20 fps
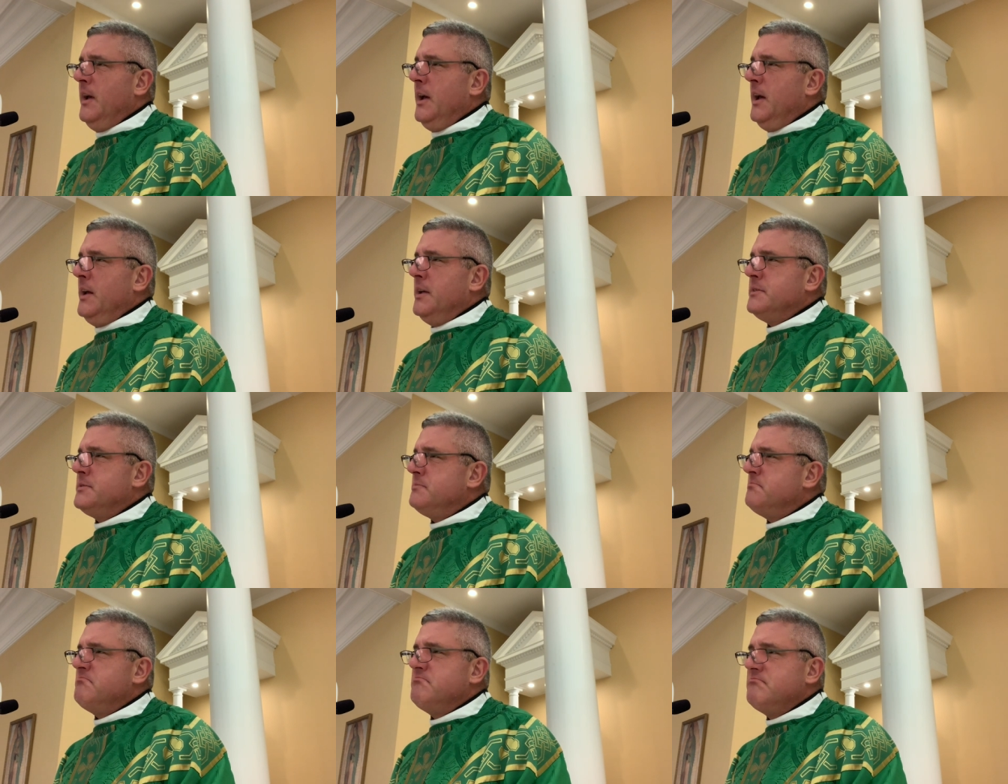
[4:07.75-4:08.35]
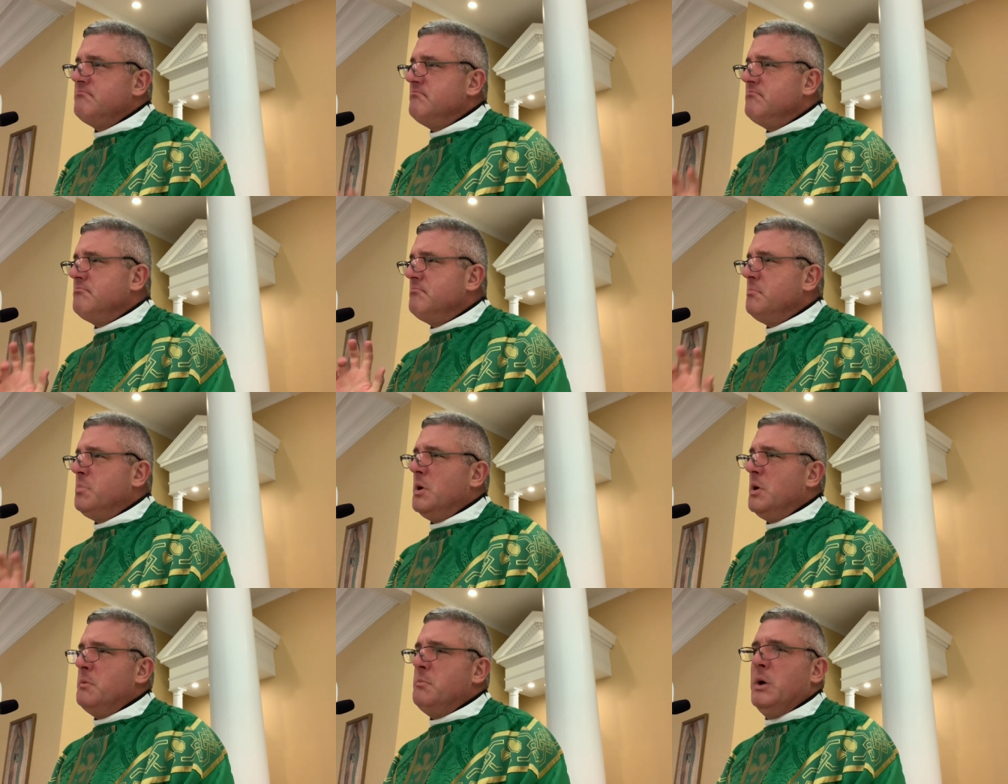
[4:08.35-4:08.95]
And it's
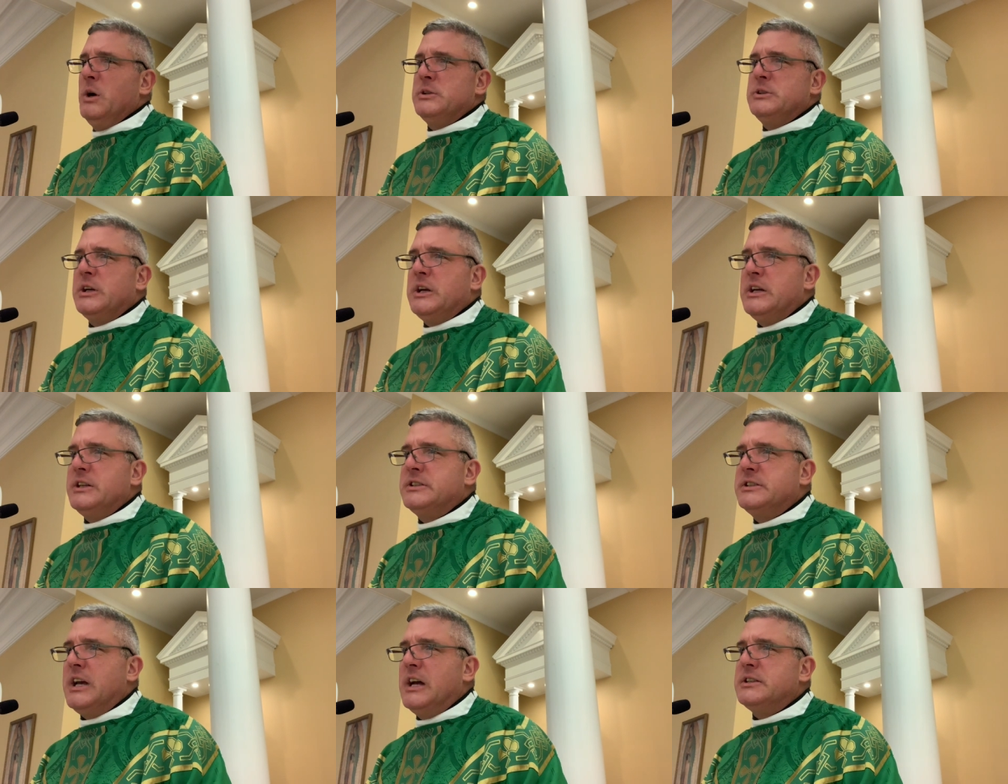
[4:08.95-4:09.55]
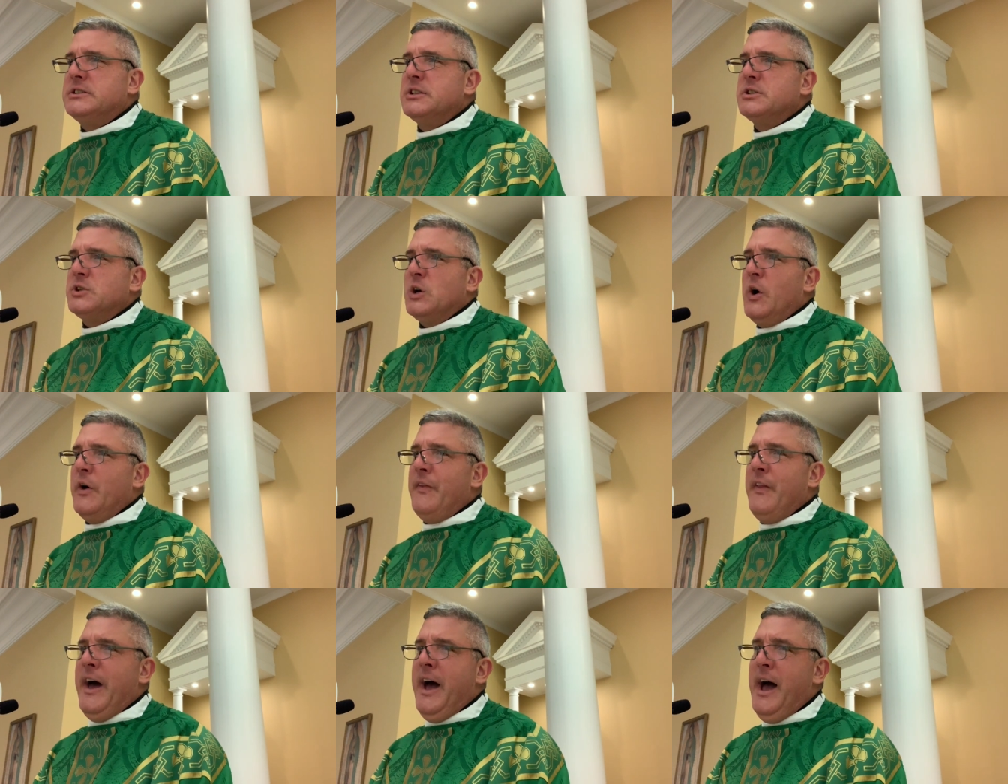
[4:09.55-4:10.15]
pretty much consensus
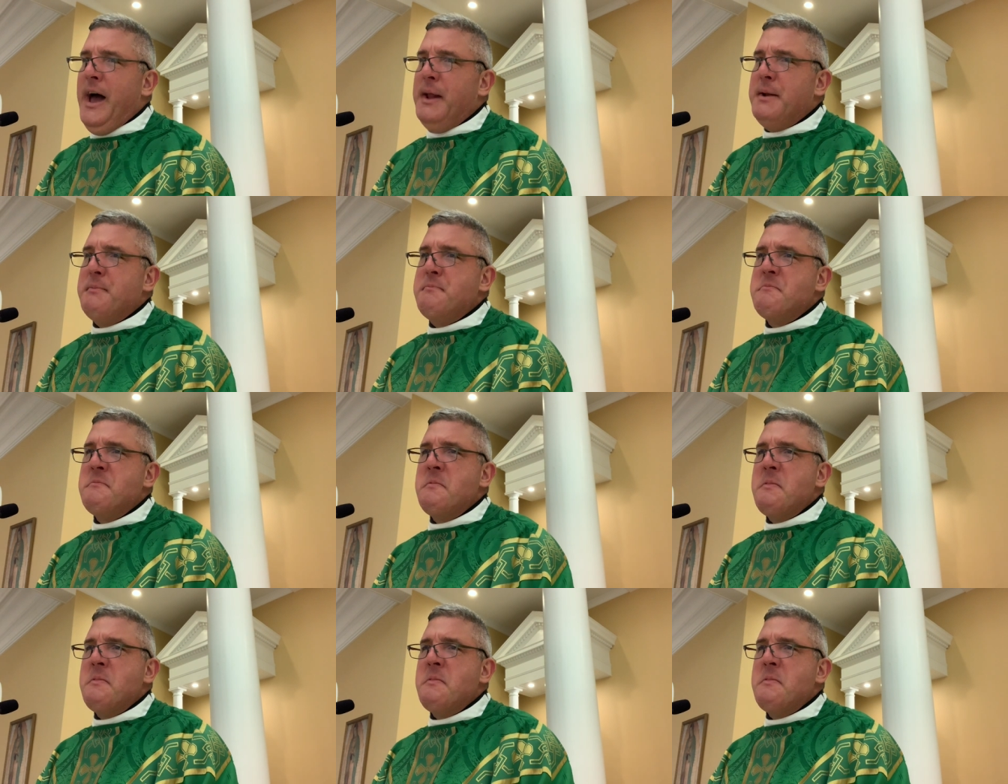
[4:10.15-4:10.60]
on that.